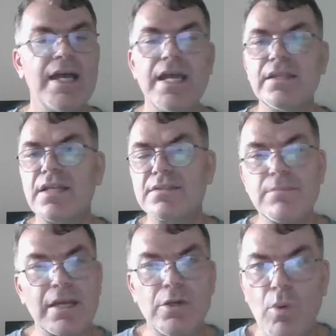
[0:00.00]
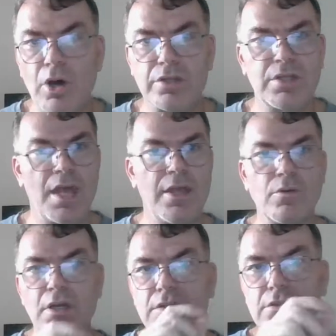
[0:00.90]
Doesn't matter what. you
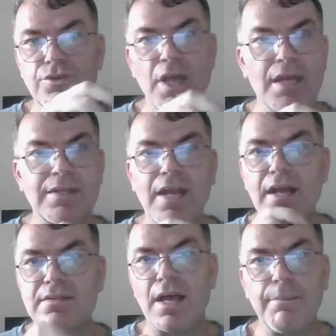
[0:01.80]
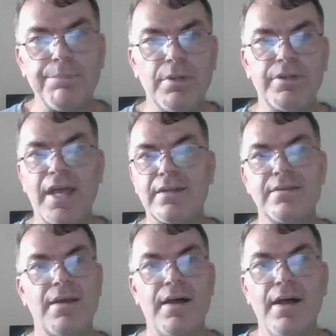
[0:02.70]
can create an example
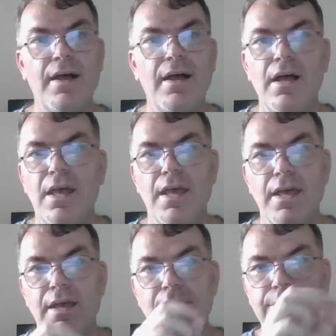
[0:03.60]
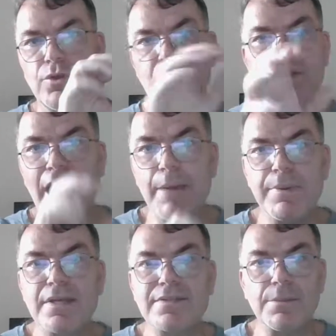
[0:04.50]
that you can type
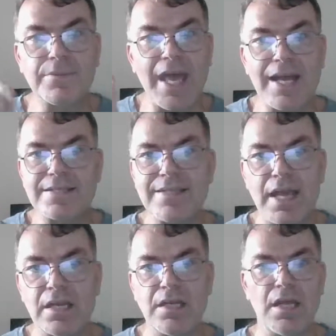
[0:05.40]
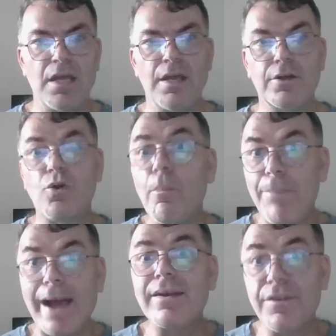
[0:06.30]
in some text and uh,
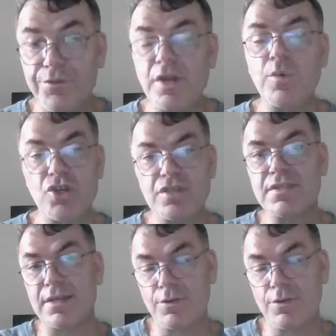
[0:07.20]
combine the three widgets that you